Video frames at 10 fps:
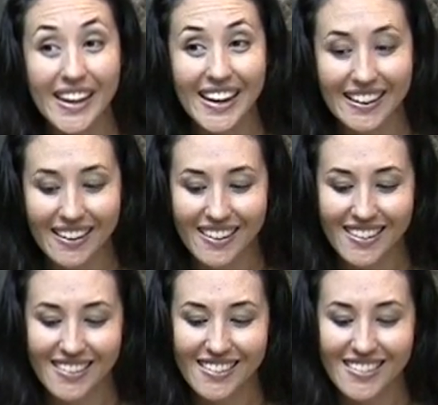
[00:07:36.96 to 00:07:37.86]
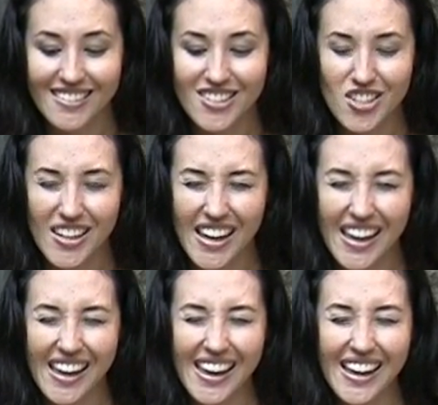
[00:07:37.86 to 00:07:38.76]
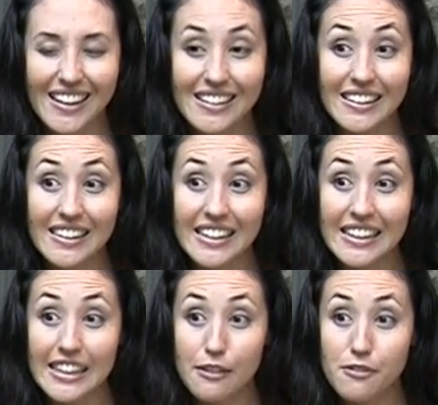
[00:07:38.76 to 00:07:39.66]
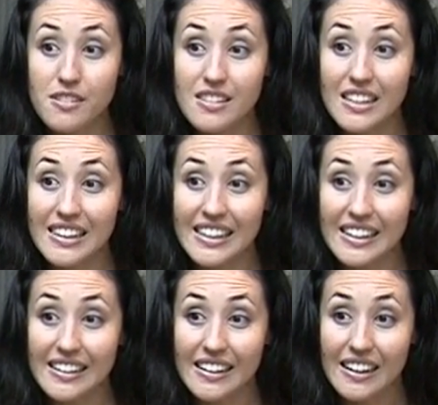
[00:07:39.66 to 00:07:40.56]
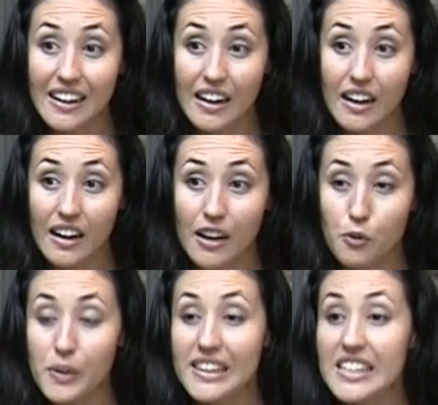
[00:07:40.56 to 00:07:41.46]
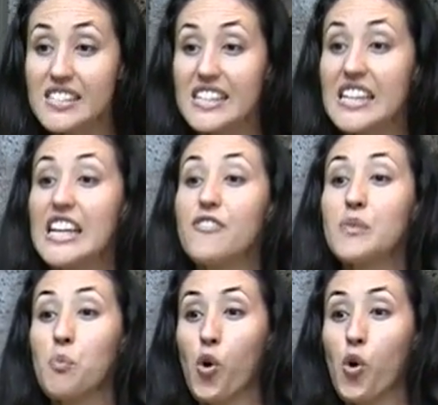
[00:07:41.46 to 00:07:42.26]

again gently lifts the lid, releasing even